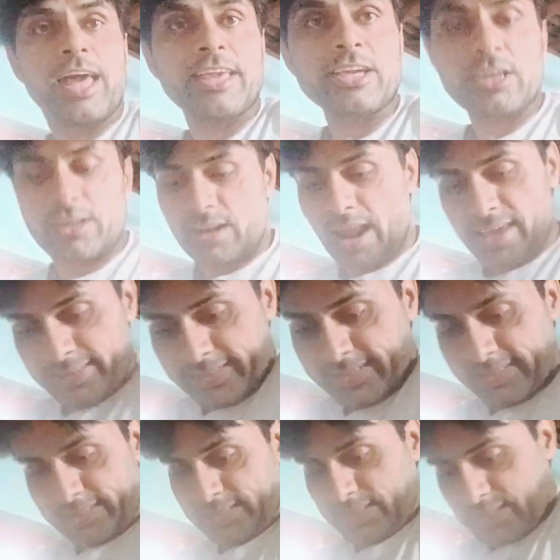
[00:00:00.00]
like
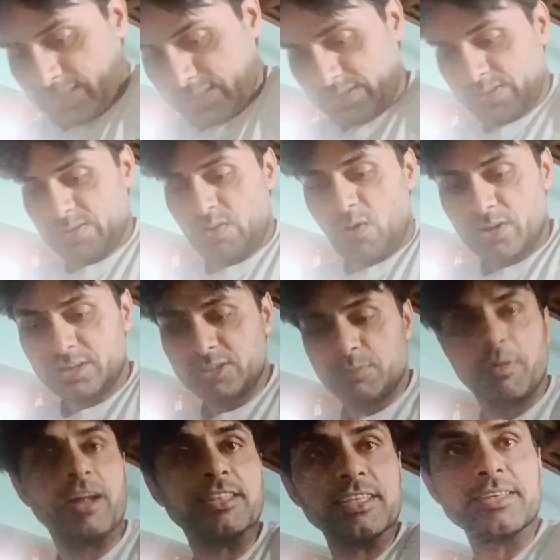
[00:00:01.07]
rice, not
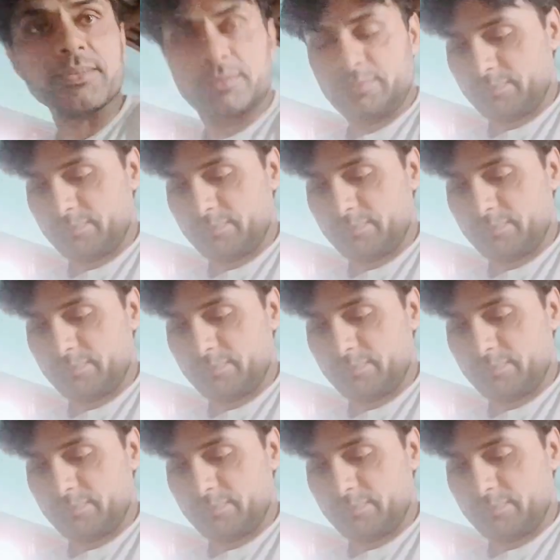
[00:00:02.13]
chapati.